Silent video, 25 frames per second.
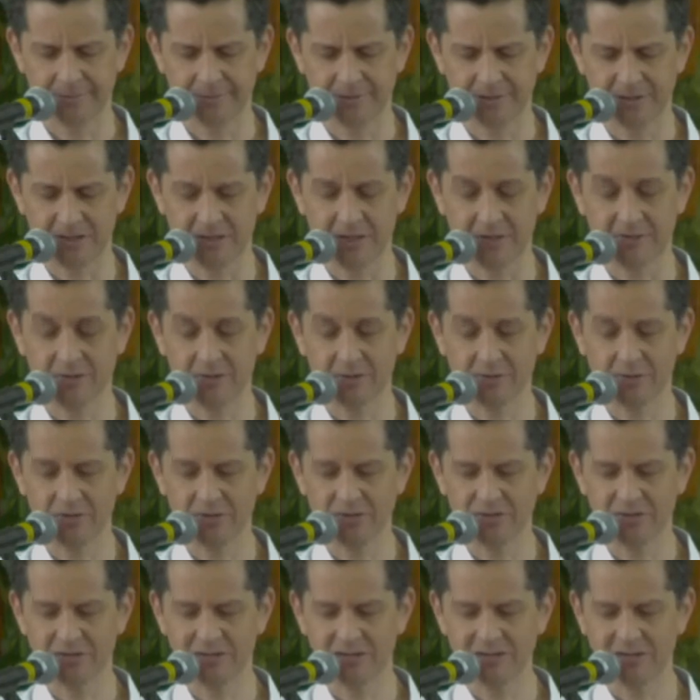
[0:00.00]
to some of the
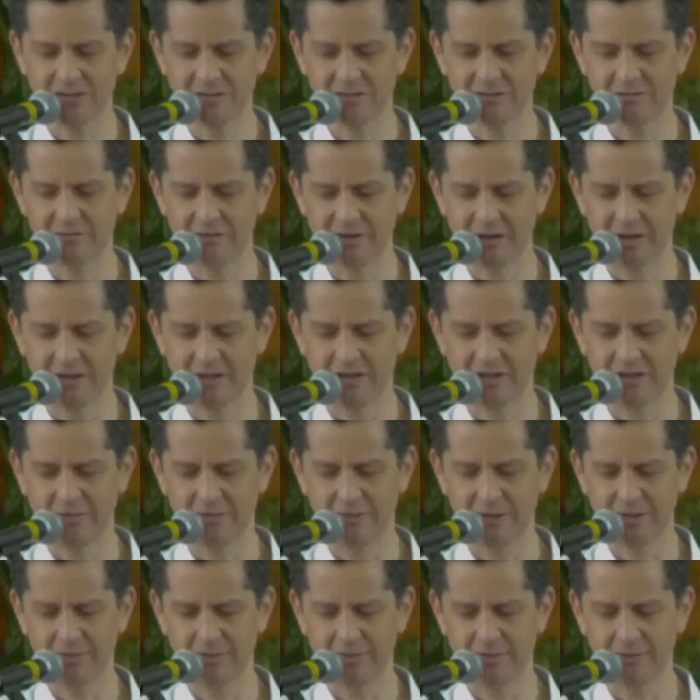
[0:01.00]
most disadvantaged
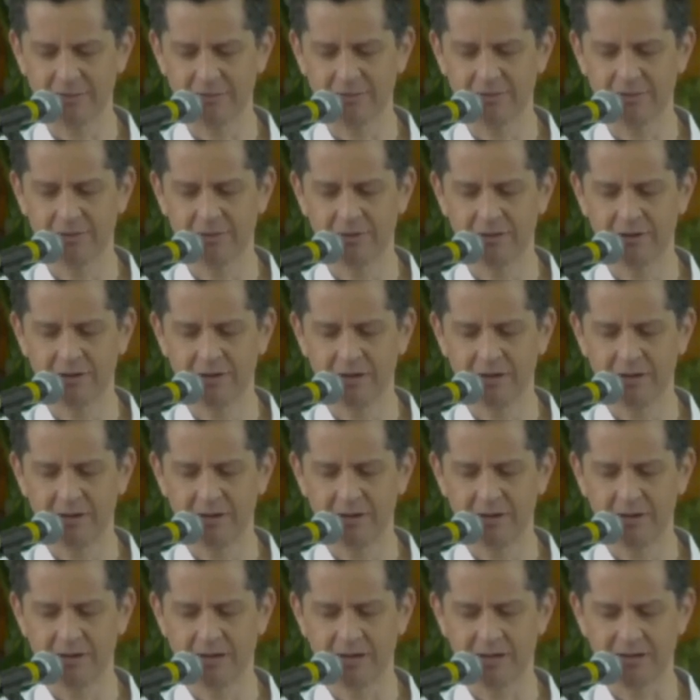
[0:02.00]
people
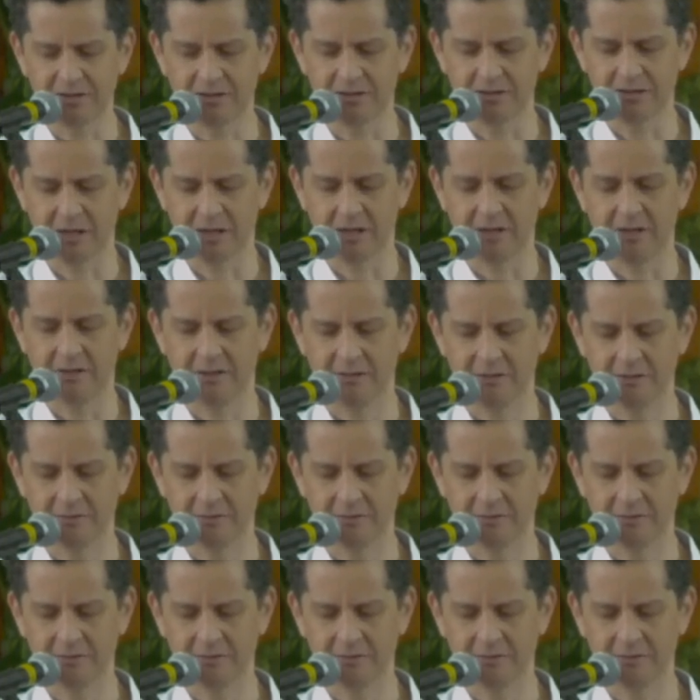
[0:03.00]
in our state.